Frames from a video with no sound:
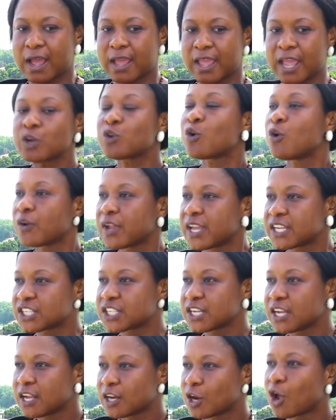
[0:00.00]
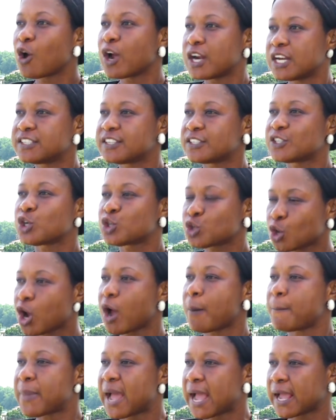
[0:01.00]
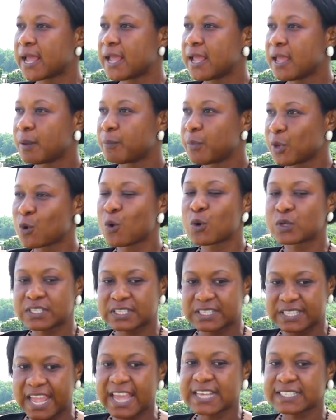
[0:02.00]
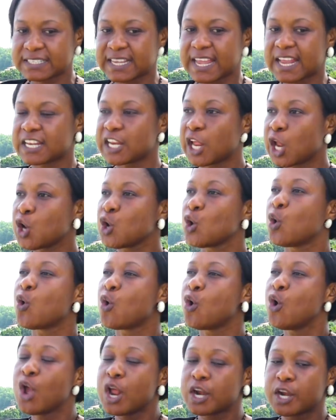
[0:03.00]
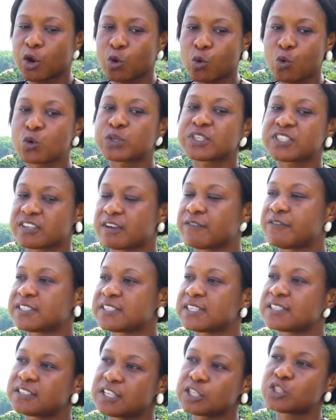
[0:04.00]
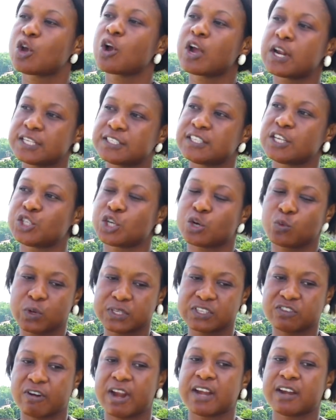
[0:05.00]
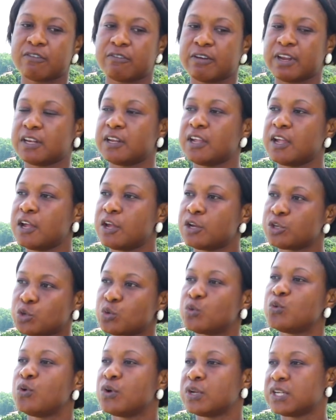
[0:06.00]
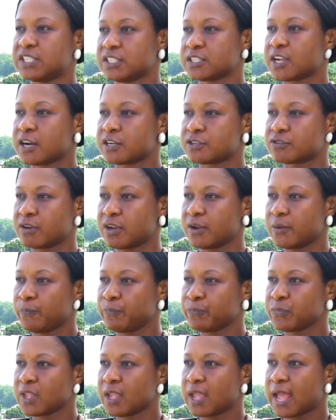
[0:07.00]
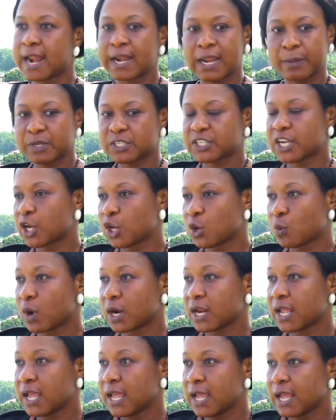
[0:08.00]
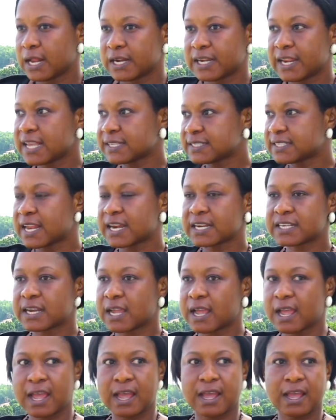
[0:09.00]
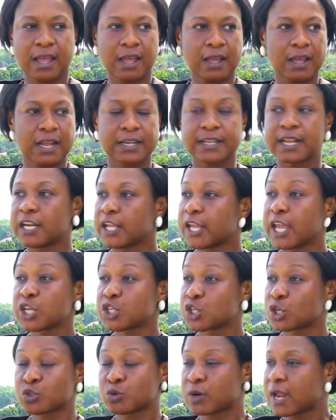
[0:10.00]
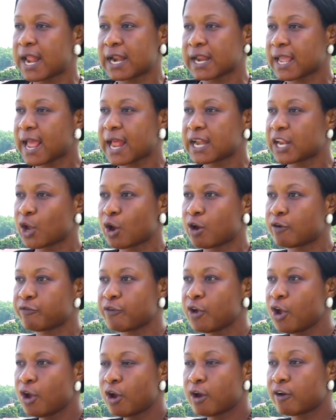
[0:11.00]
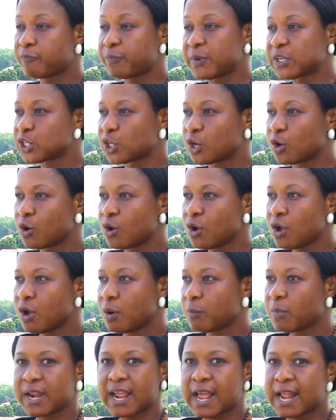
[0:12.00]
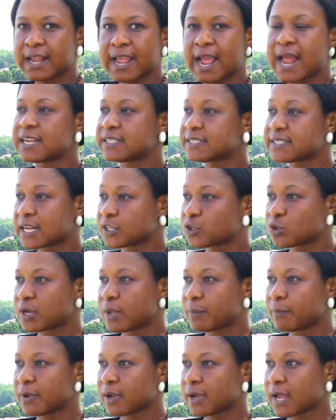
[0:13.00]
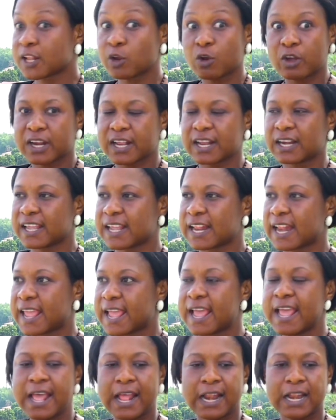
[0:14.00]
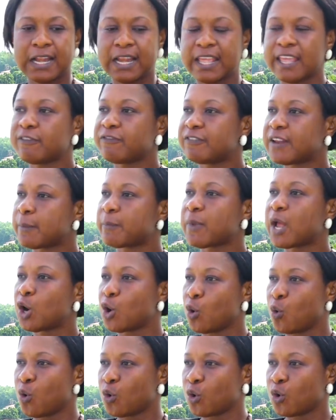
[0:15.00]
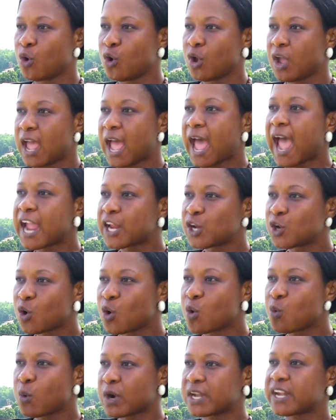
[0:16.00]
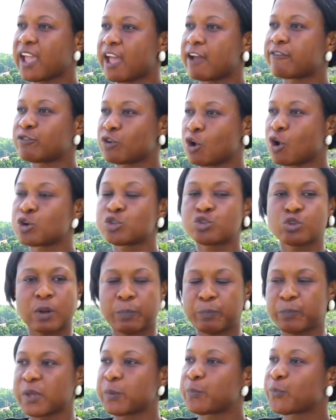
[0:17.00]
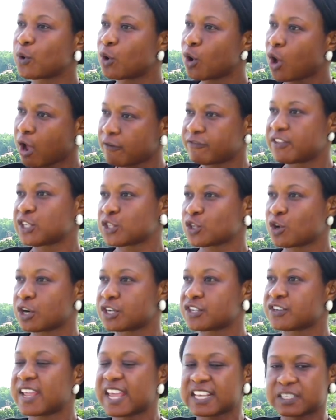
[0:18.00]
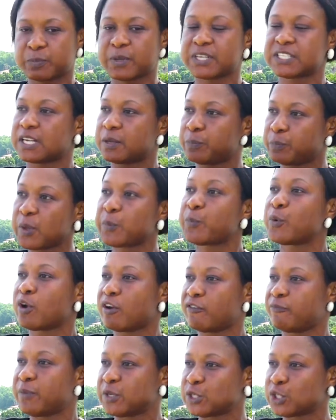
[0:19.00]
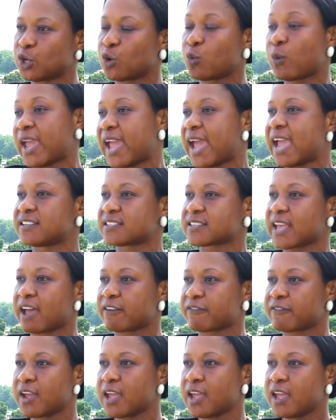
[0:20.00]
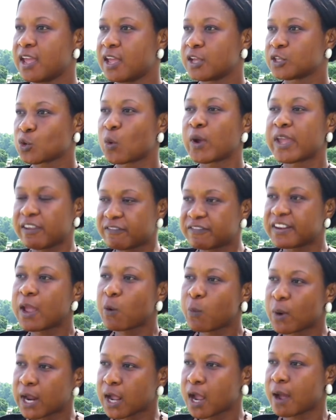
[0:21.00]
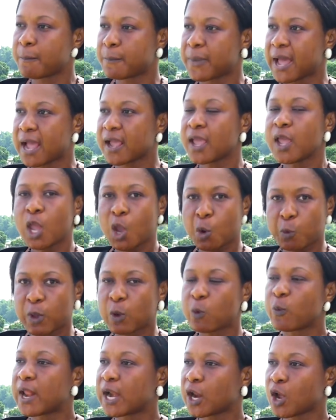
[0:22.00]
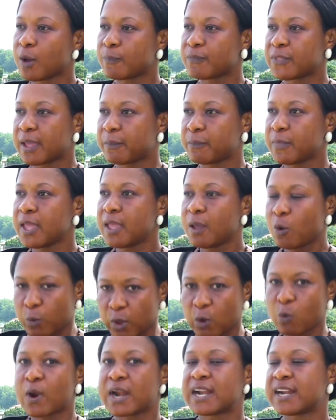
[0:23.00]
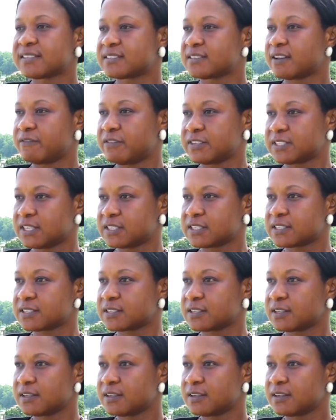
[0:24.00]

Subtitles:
encourage the organization to come back because they said they know the good services this organization was rendering to this country. And let me tell you what, they sent a delegation to the alkali of Bijilo, but the alkali said to them, categorically clear, leave them alone. I know what they have done to the people of this country, especially people of Bijilo where I serve. So if they want to come back, we welcome them, we want the services.